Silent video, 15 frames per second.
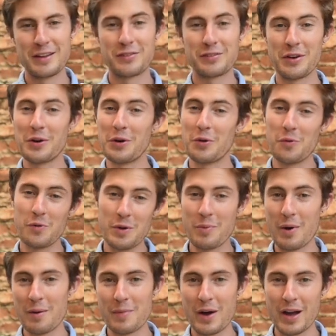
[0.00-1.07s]
And so we
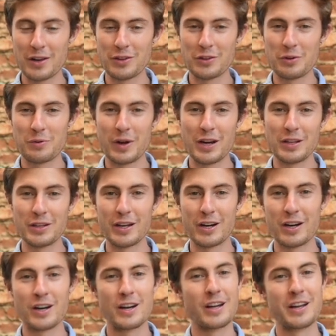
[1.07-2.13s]
bought mine a little while
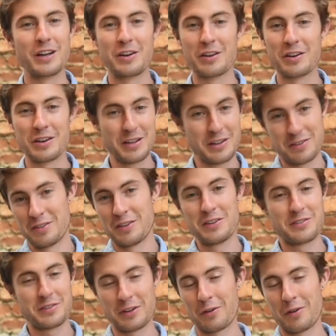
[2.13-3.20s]
later, and
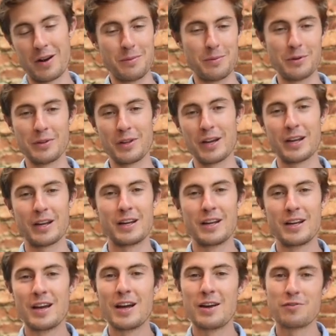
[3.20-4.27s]
it's incredible. Like,
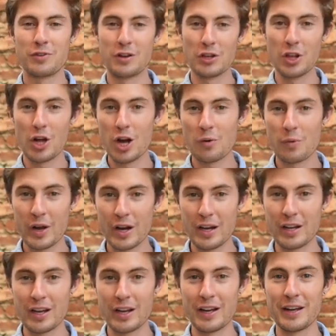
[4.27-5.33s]
for a long
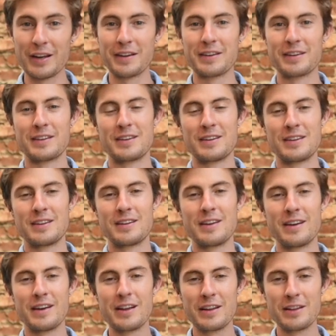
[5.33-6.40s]
wedding day,
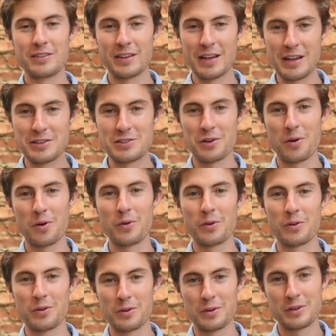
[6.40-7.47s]
it is a
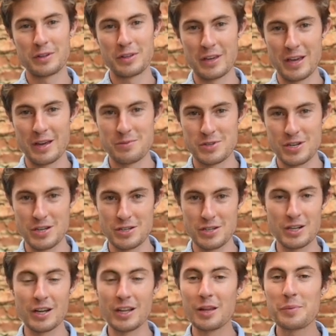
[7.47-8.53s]
total game
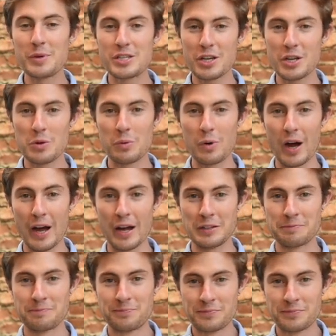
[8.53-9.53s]
changer. And let me tell you why.